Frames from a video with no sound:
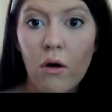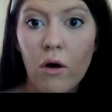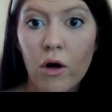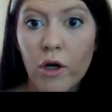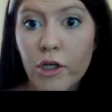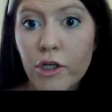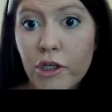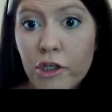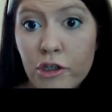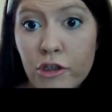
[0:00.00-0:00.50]
or
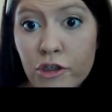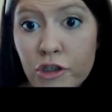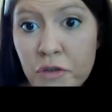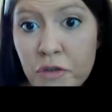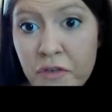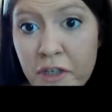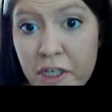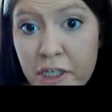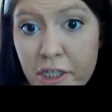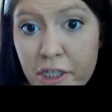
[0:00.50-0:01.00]
you can use your
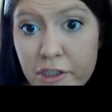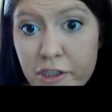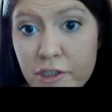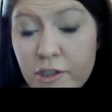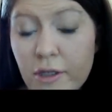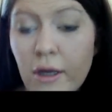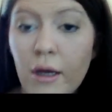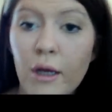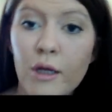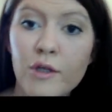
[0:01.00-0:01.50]

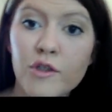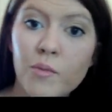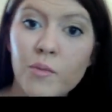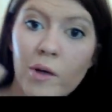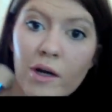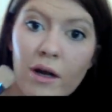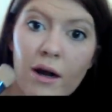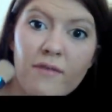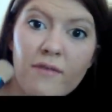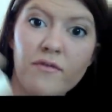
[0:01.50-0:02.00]
fingers to
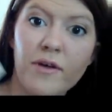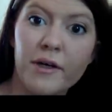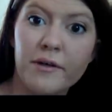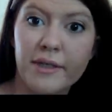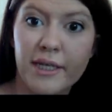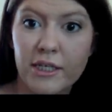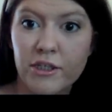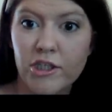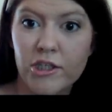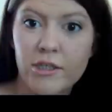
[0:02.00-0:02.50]
put on
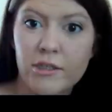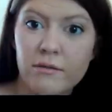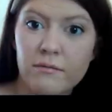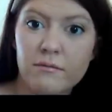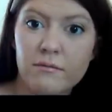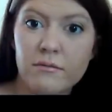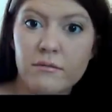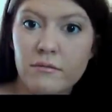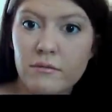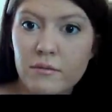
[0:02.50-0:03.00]

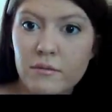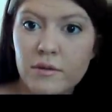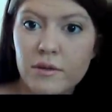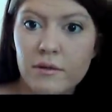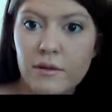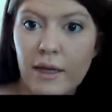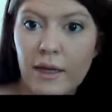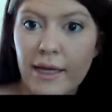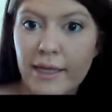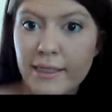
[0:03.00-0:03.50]
foundation
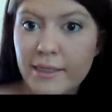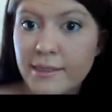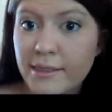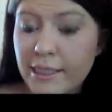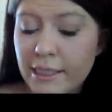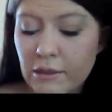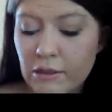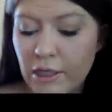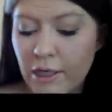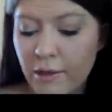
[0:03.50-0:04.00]
and
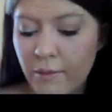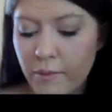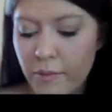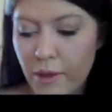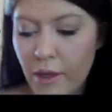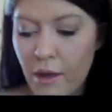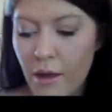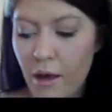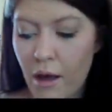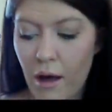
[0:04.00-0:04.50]
concealer.
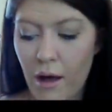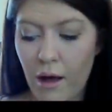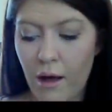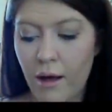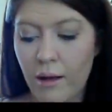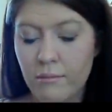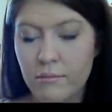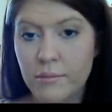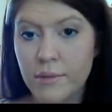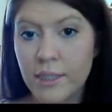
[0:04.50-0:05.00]

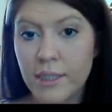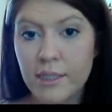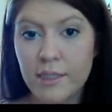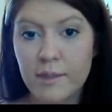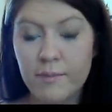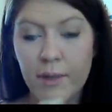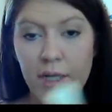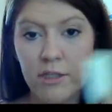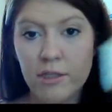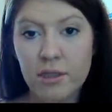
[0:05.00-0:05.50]
These
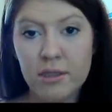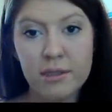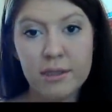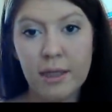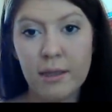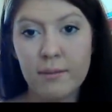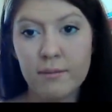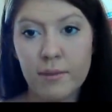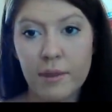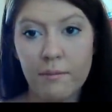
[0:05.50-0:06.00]
sponges
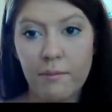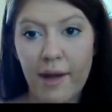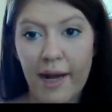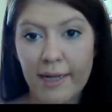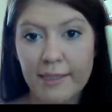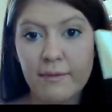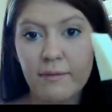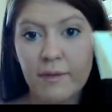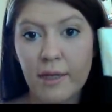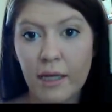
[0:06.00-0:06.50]
come in
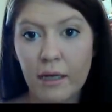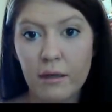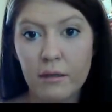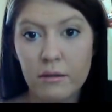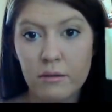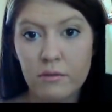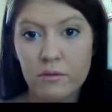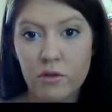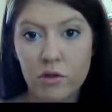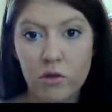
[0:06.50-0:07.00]
packs of like
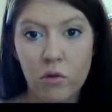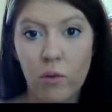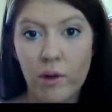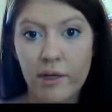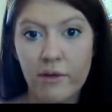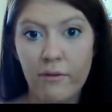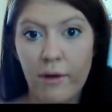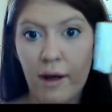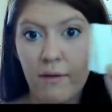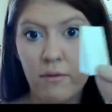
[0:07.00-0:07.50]

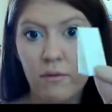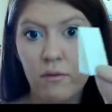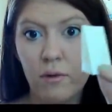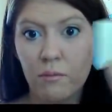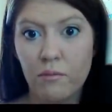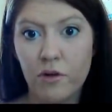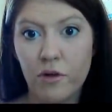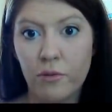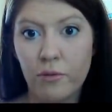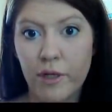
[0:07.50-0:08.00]
25 of
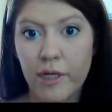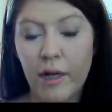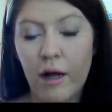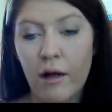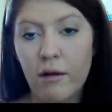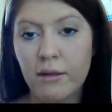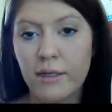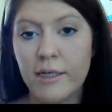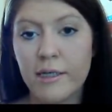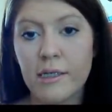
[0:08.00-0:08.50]
them for
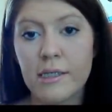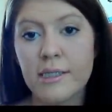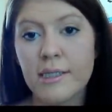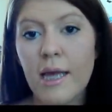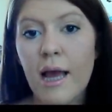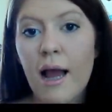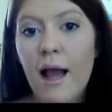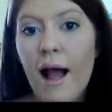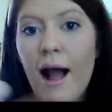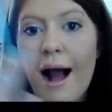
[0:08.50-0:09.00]
$3.
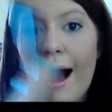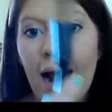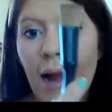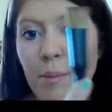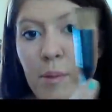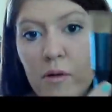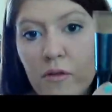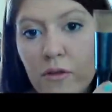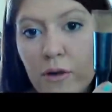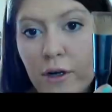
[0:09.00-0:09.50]
I
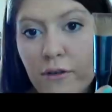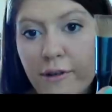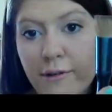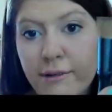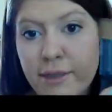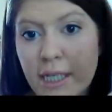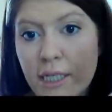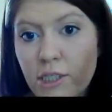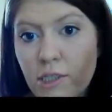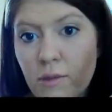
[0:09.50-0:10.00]
prefer a
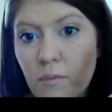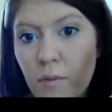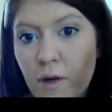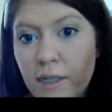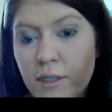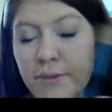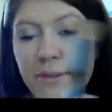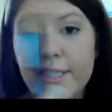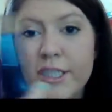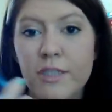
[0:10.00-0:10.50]
foundation
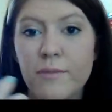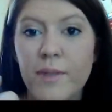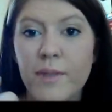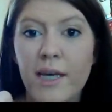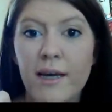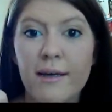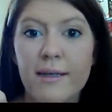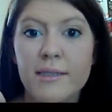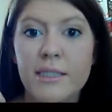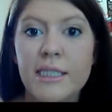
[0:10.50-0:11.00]
brush just
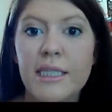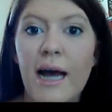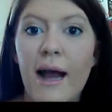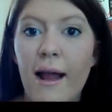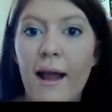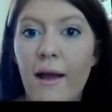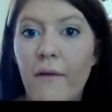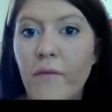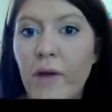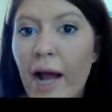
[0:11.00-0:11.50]
because I
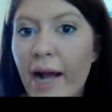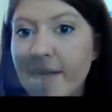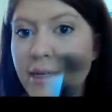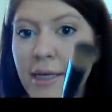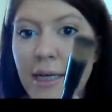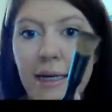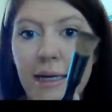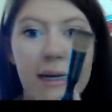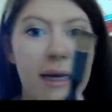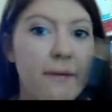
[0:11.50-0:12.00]
have
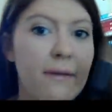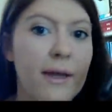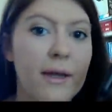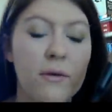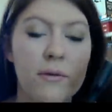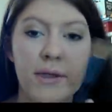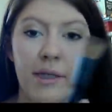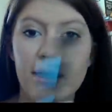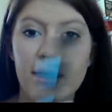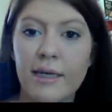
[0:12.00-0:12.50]
acne and I like a
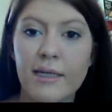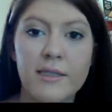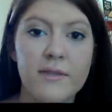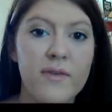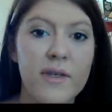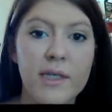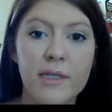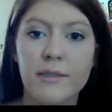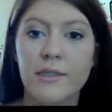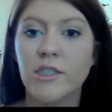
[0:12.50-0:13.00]
really nice
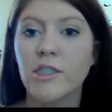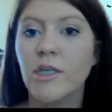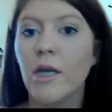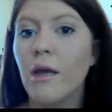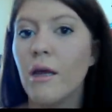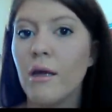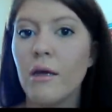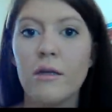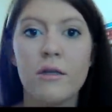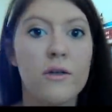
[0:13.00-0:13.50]
finish.
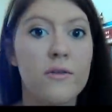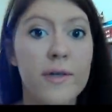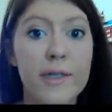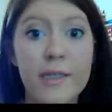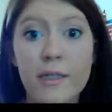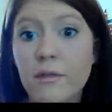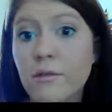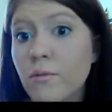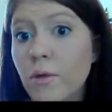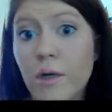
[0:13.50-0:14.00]
Your
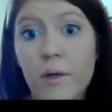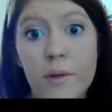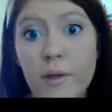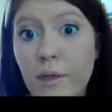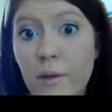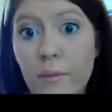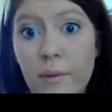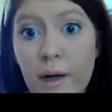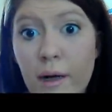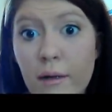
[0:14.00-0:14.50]
fingers work
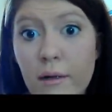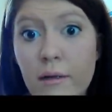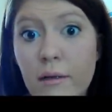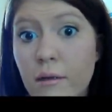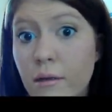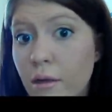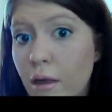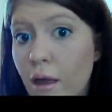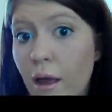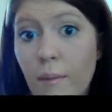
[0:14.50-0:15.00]
really well.
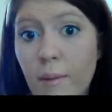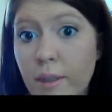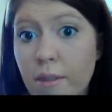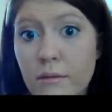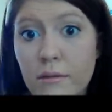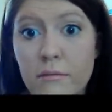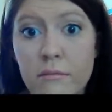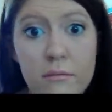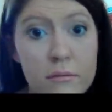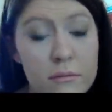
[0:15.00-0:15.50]
I
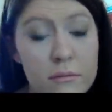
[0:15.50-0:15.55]
mean,